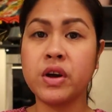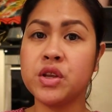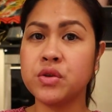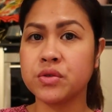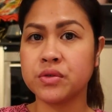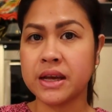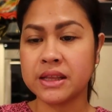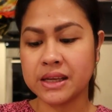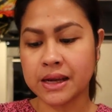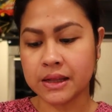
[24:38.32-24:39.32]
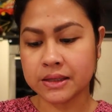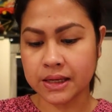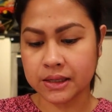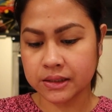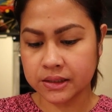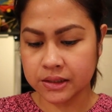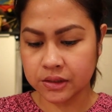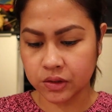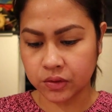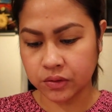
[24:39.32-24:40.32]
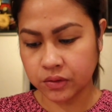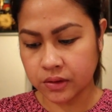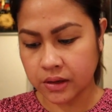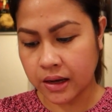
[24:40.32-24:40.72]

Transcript: 1 euro 99 cents. So,